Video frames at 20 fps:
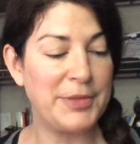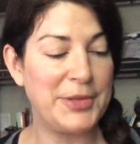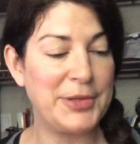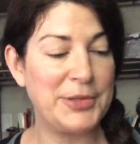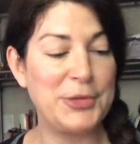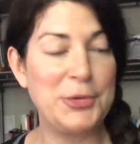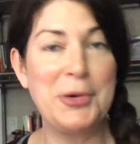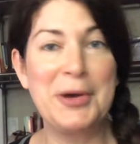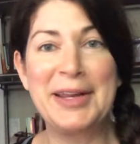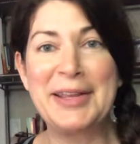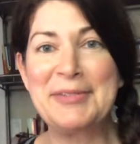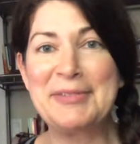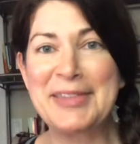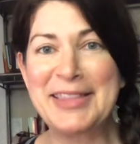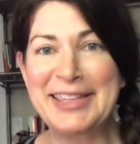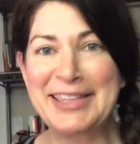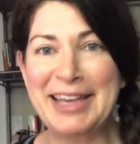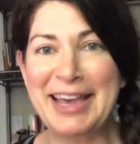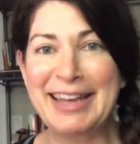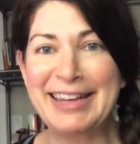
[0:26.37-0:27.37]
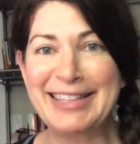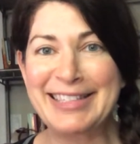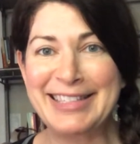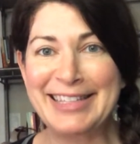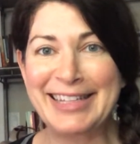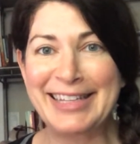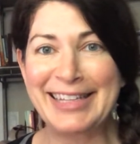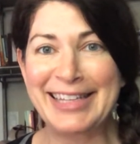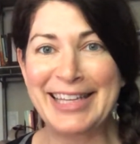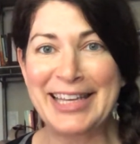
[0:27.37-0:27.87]
25th
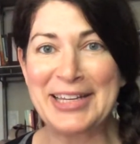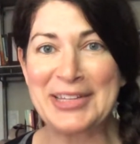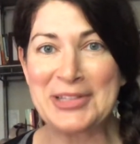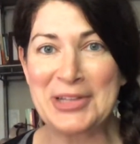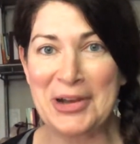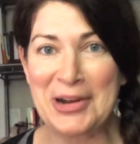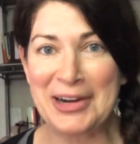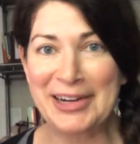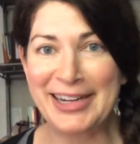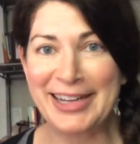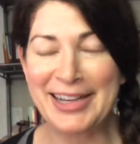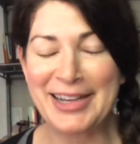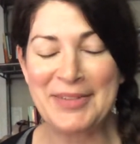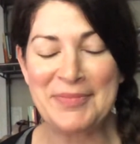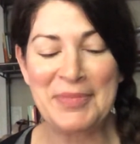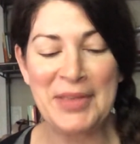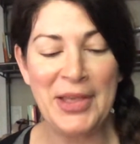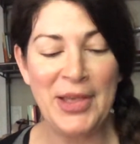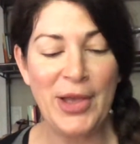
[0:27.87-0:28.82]
Dynasty and King Taharqa,